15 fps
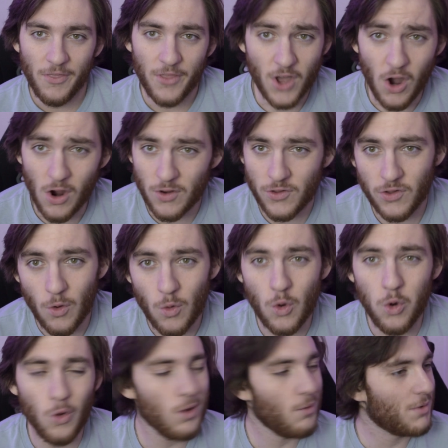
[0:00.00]
The car is so
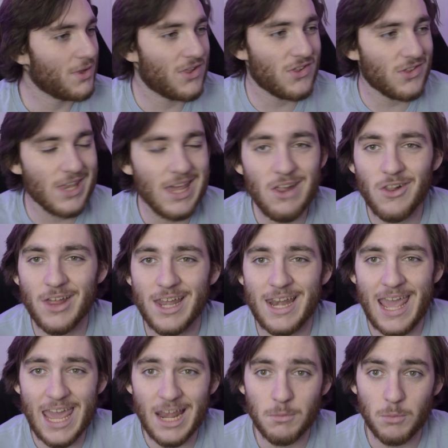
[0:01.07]
cool it would steal an
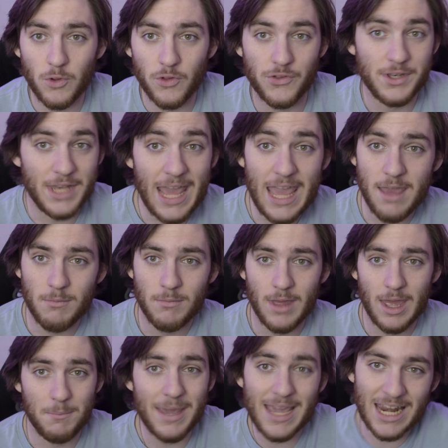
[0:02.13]
animal's name
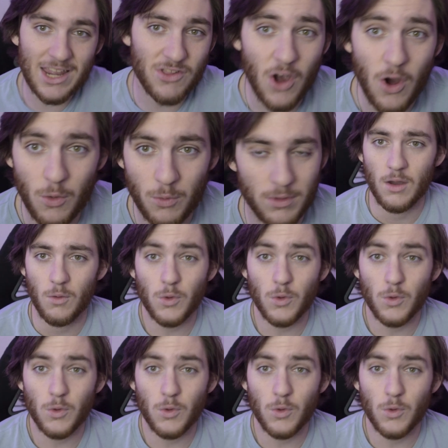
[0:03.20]
and make it its own.